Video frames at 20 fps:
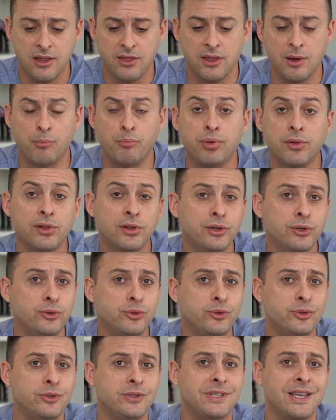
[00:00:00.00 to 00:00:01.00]
the
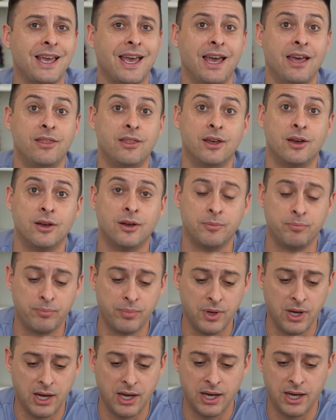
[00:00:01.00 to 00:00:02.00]
blues and the
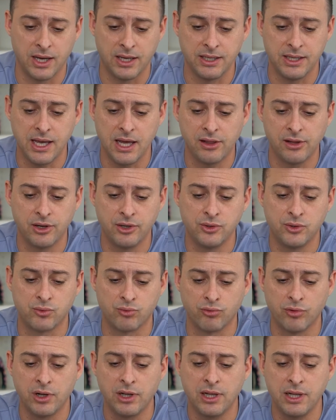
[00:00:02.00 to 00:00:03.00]
uh, yellows
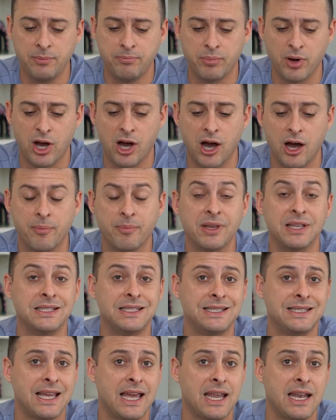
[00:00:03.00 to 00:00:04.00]
really pop and
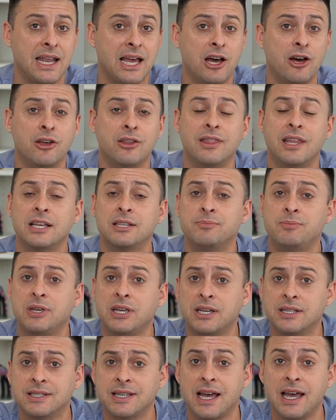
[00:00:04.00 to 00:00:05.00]
stand out, and that's
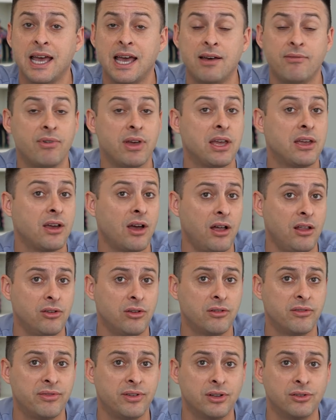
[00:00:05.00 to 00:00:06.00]
because I have a
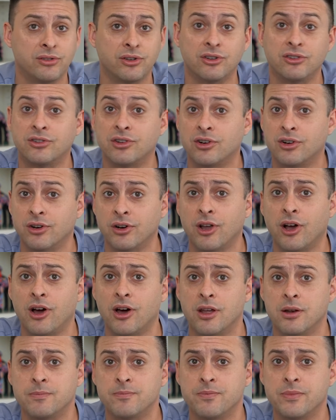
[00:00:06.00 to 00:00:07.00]
color filter turned
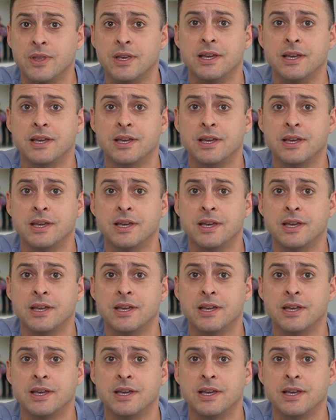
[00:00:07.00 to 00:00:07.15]
on.